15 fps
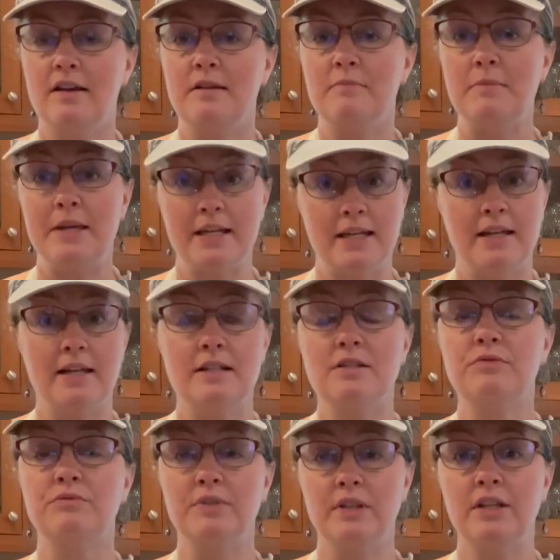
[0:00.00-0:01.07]
meaning it's
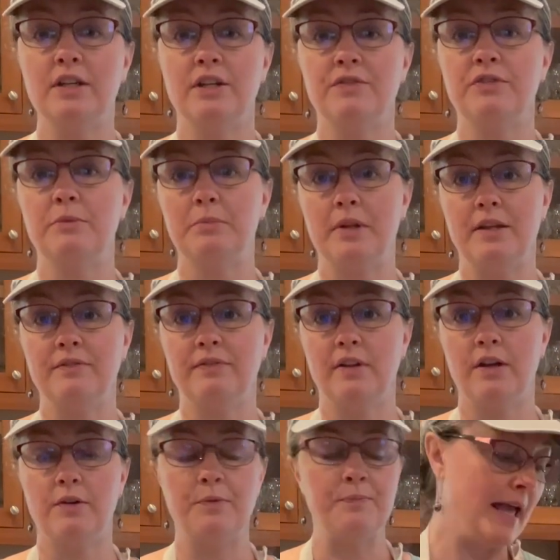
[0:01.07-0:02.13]
really good for blood
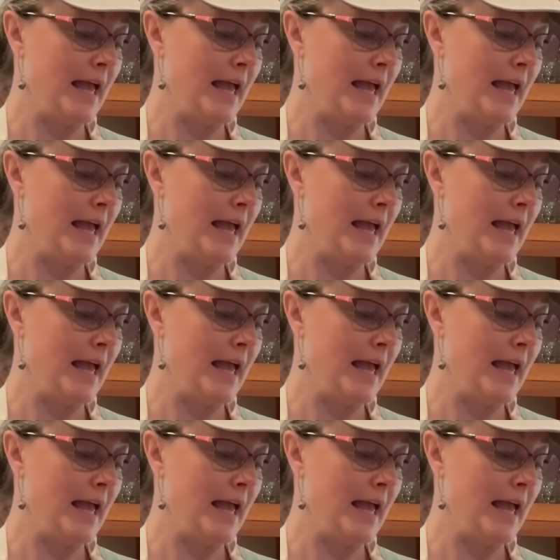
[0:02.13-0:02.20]
flow.